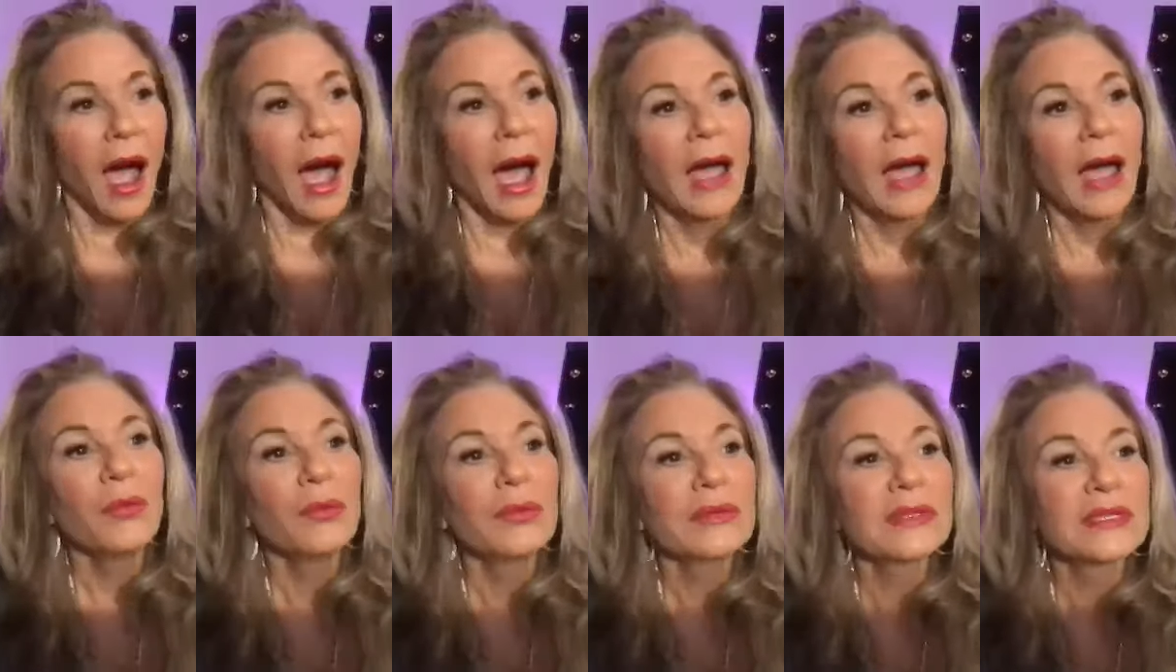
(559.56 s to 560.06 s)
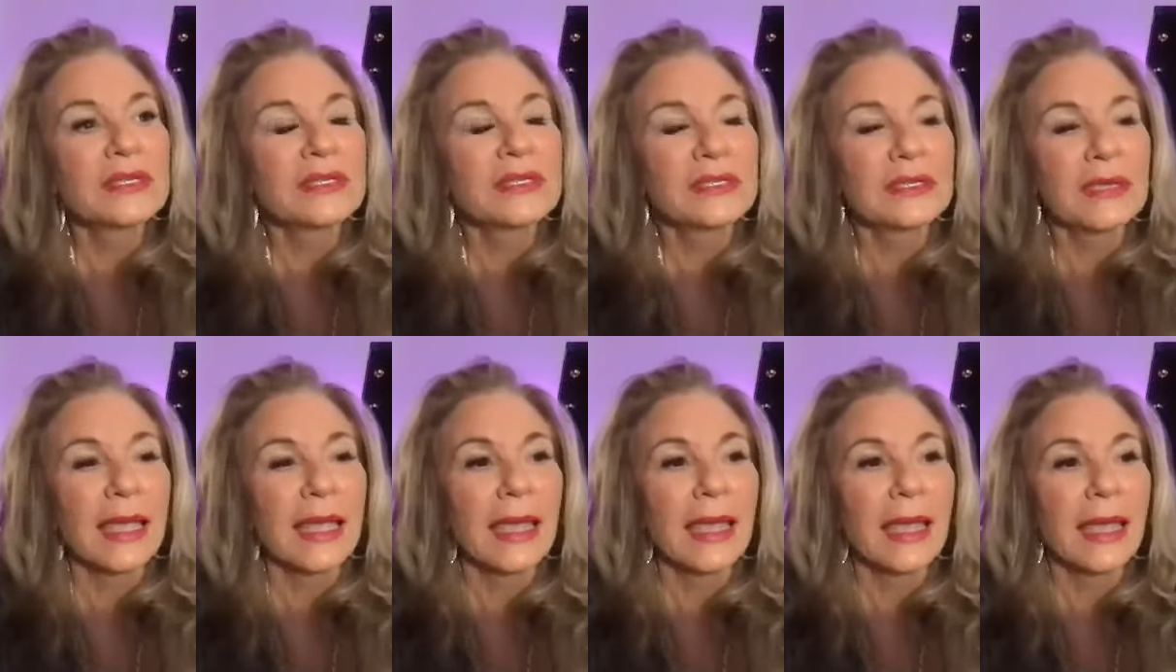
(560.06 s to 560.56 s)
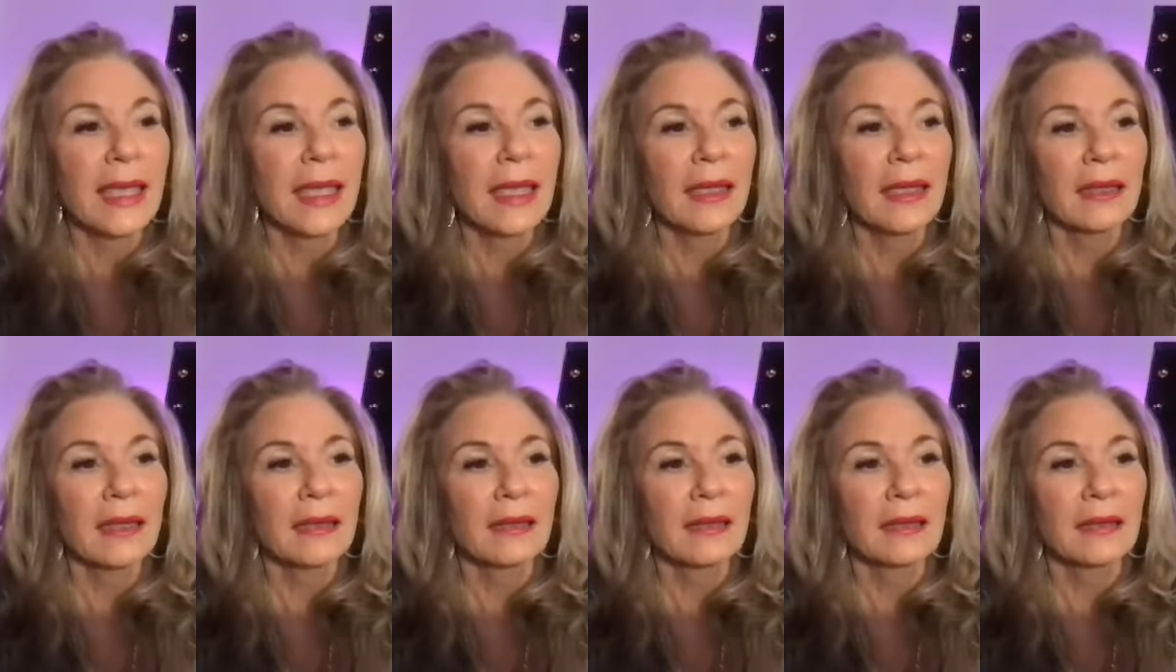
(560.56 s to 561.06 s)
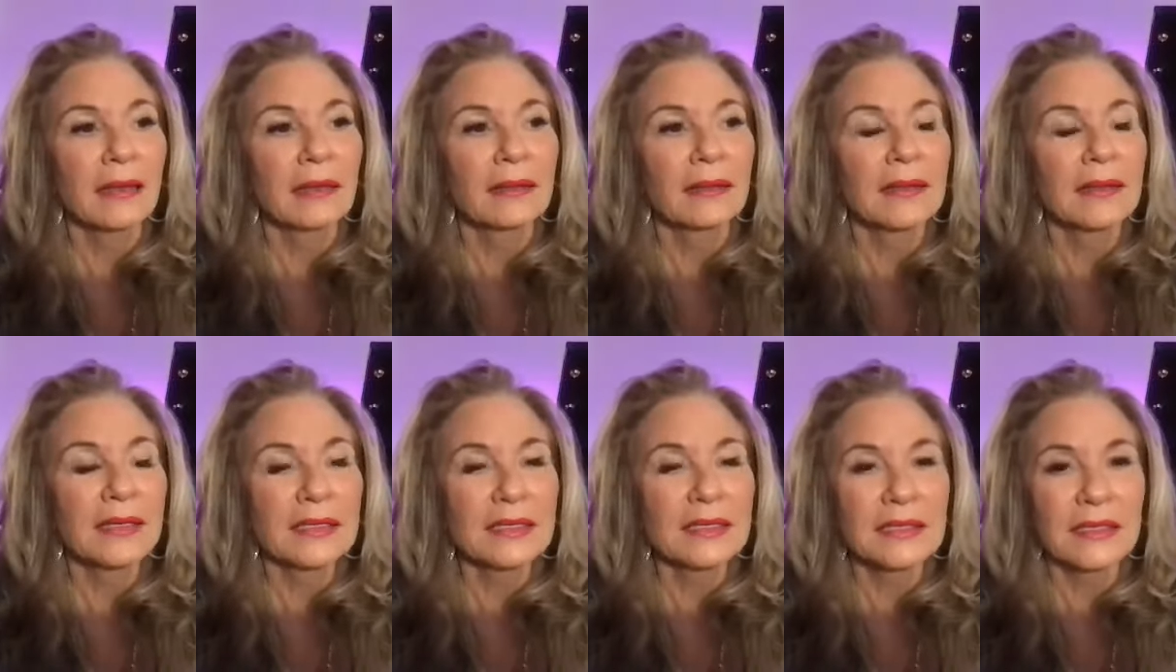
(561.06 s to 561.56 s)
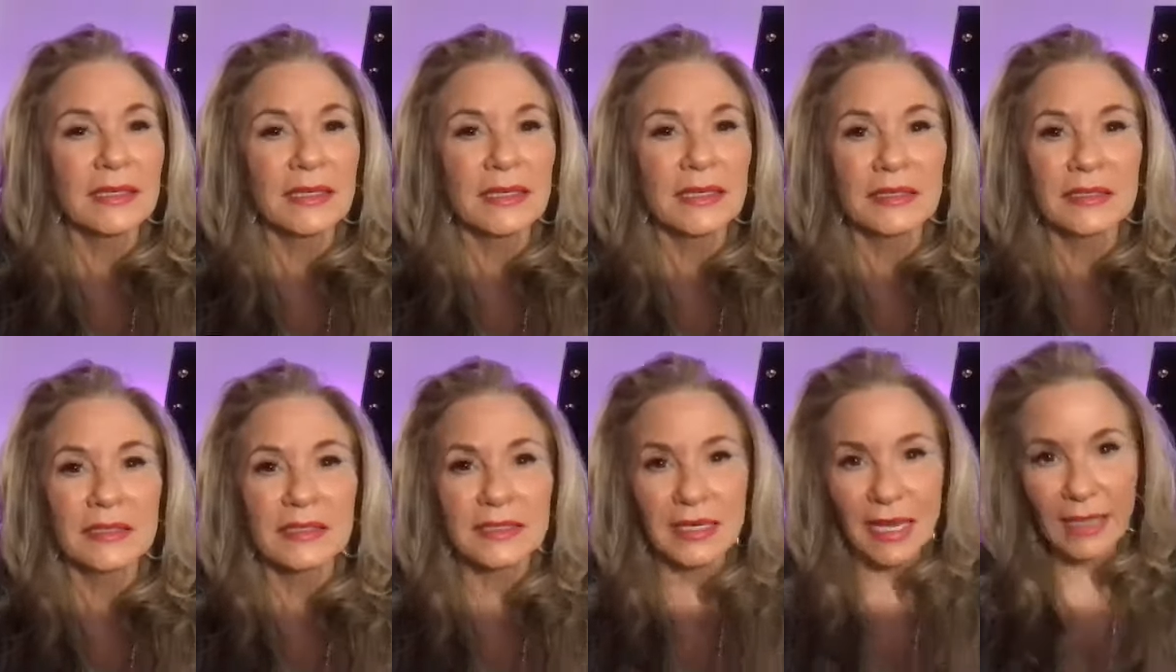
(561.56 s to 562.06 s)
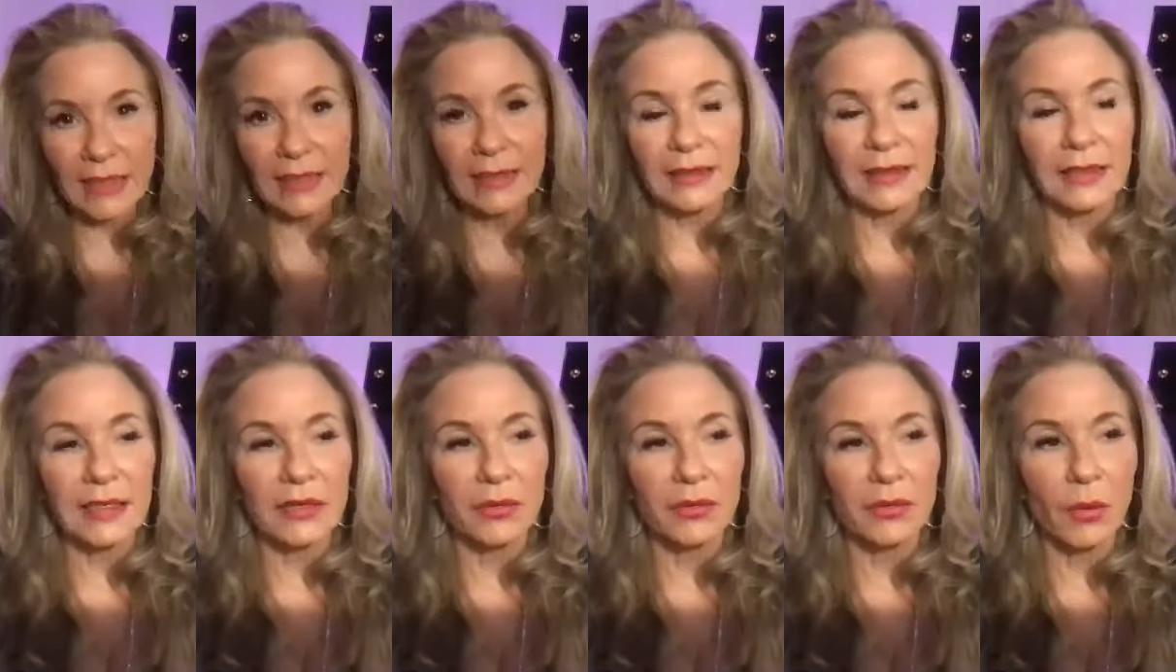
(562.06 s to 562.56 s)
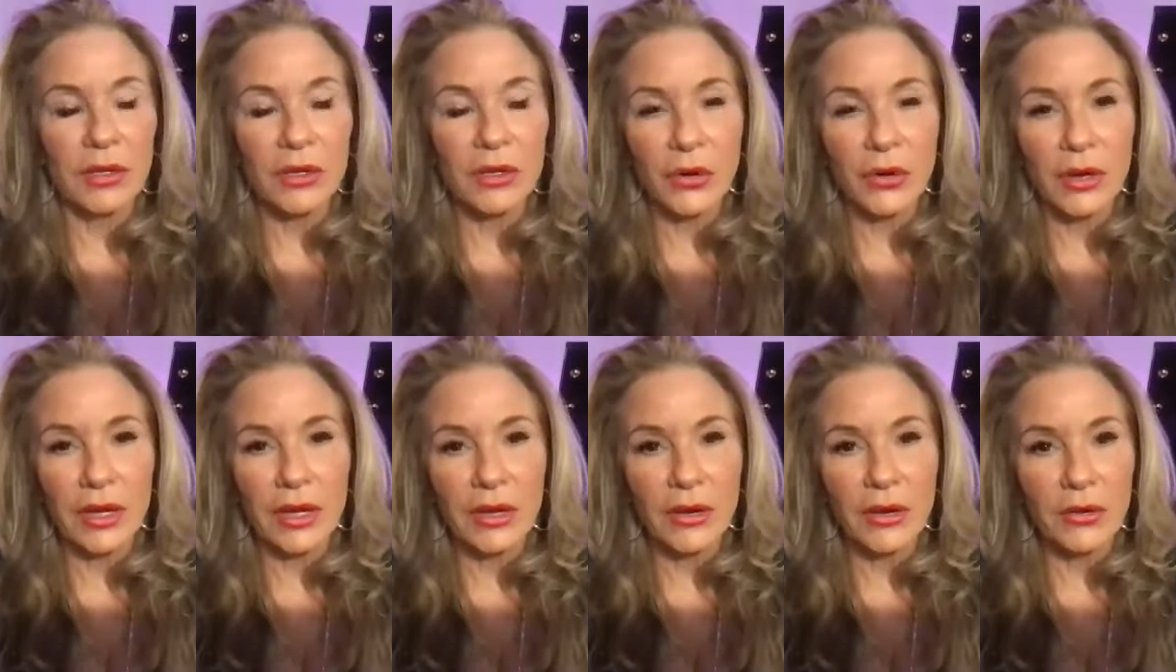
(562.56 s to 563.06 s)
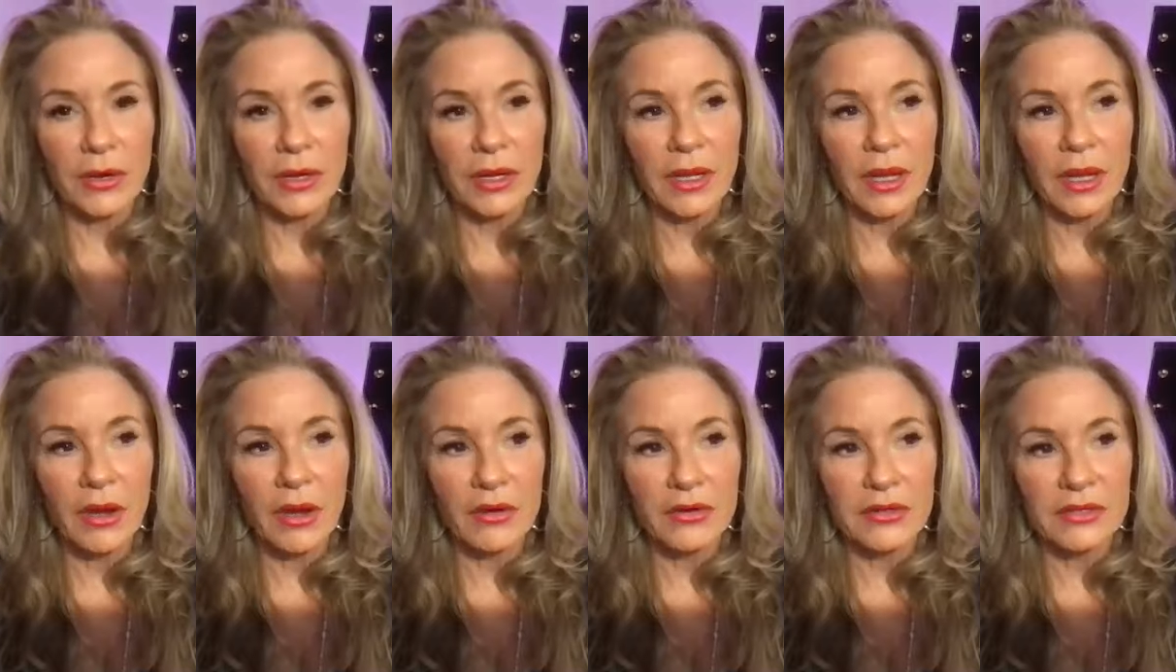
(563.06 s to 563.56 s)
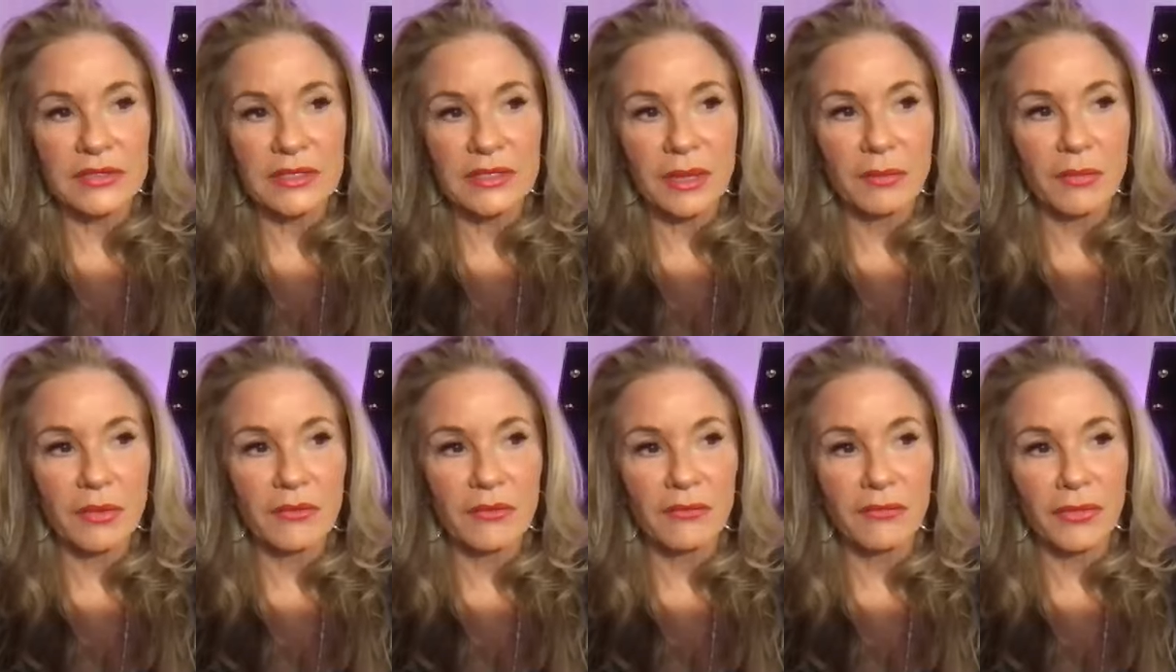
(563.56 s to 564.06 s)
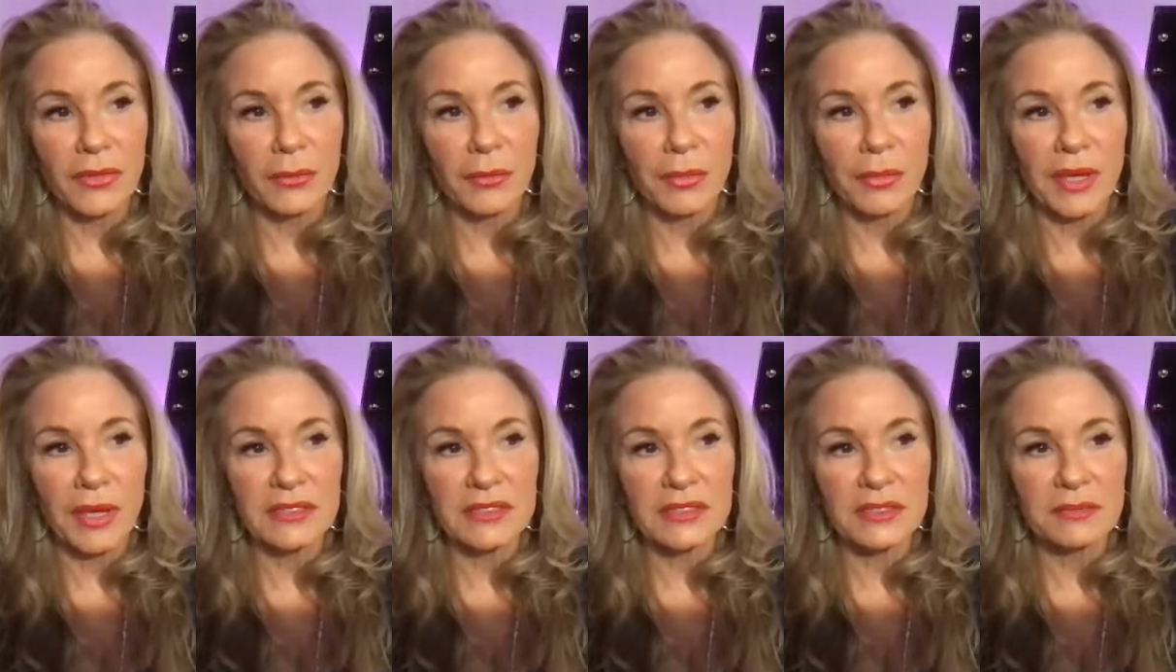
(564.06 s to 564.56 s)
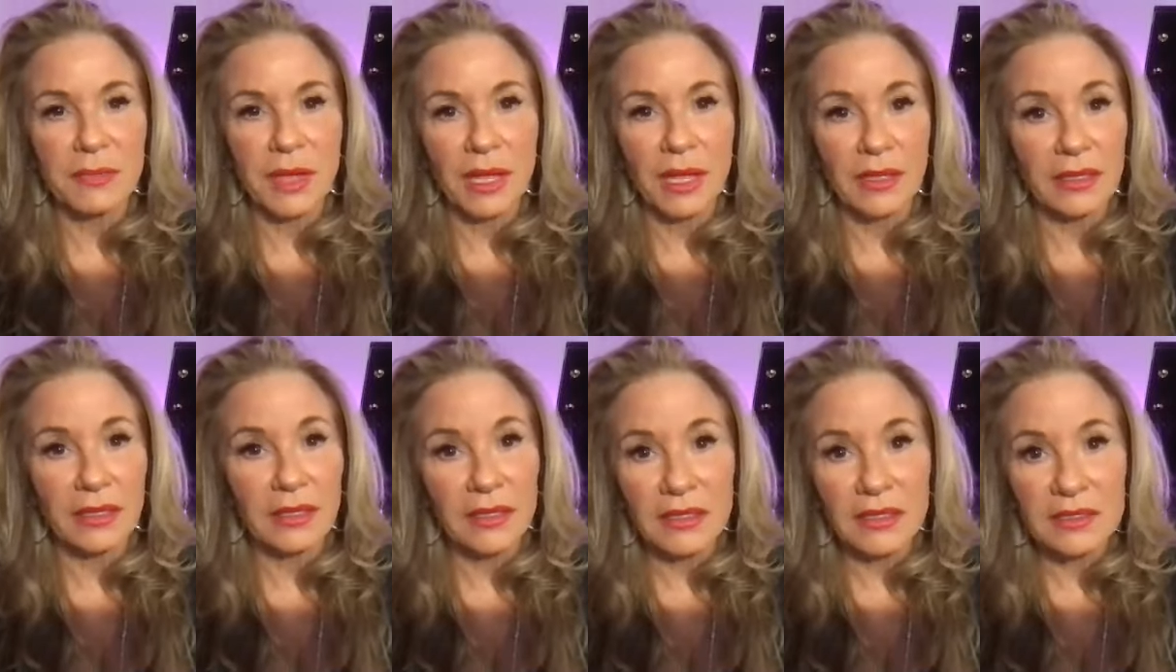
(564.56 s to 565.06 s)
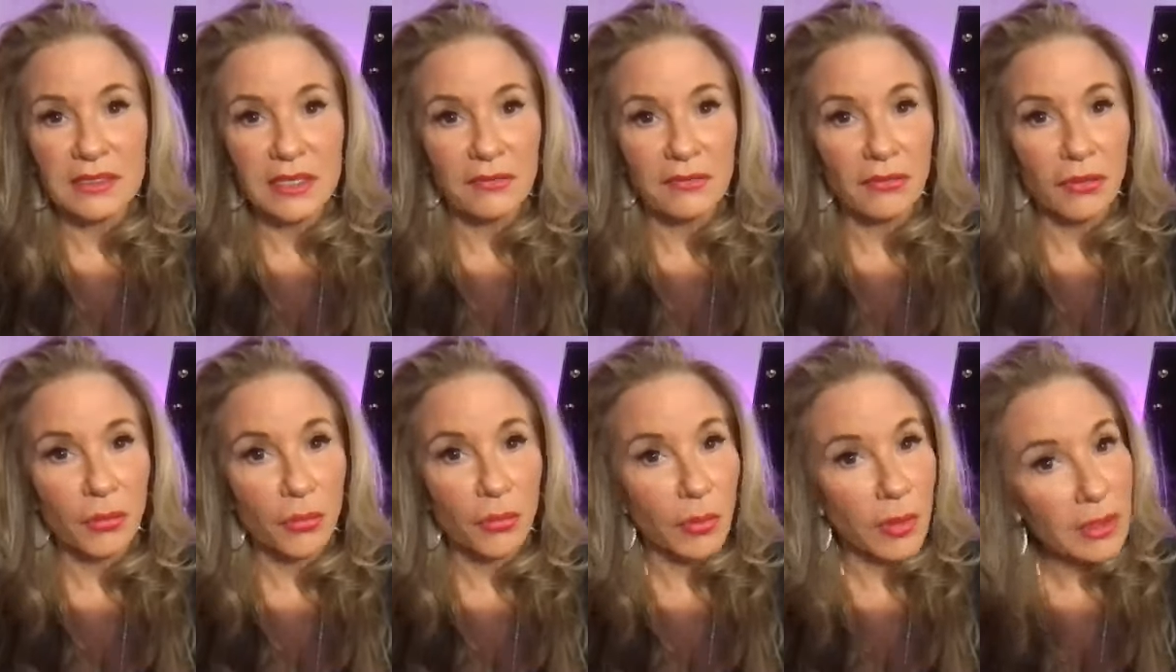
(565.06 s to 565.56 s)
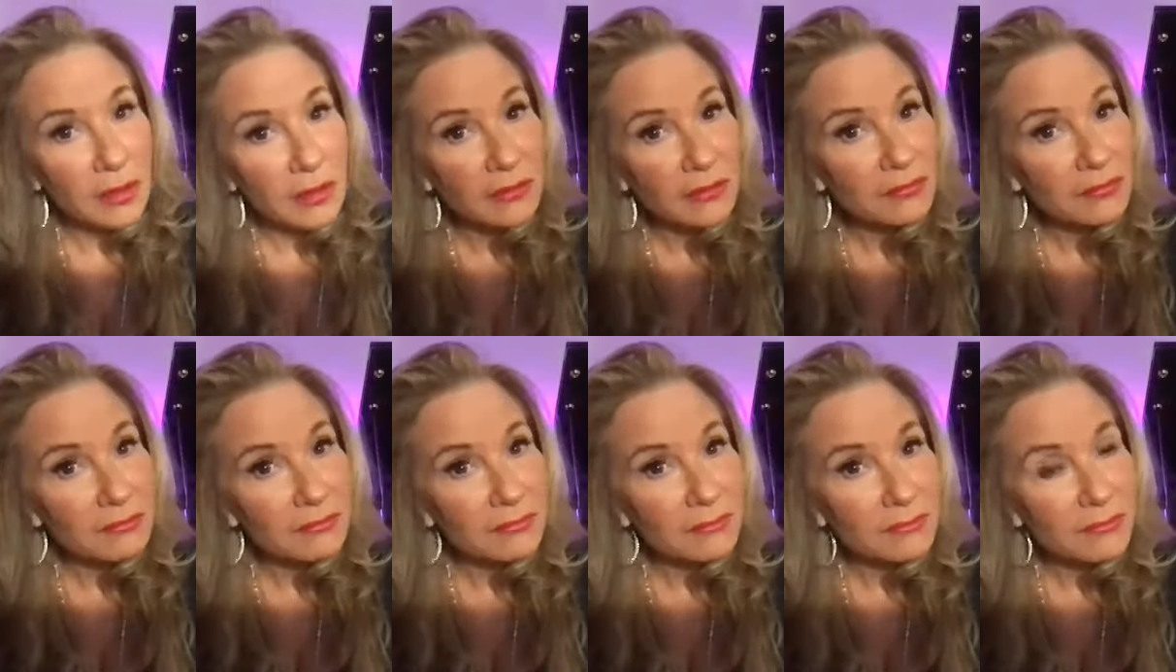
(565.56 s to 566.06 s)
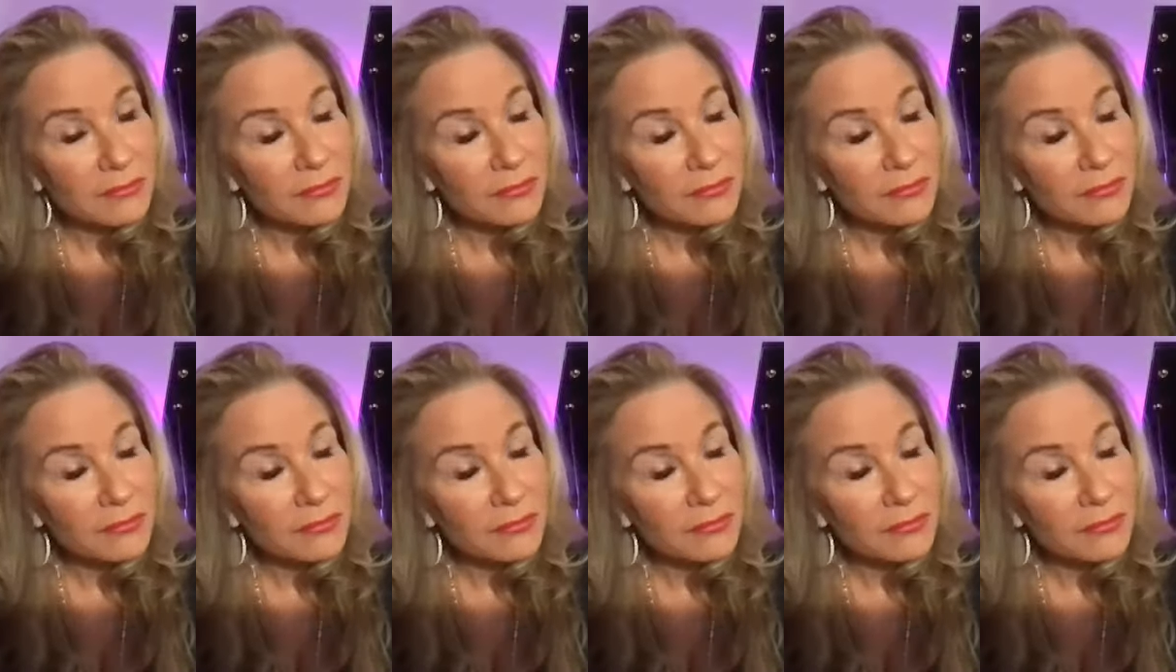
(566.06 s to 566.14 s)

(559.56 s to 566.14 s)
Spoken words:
I would say listen intently. What you're hearing are some of the best melodies ever written.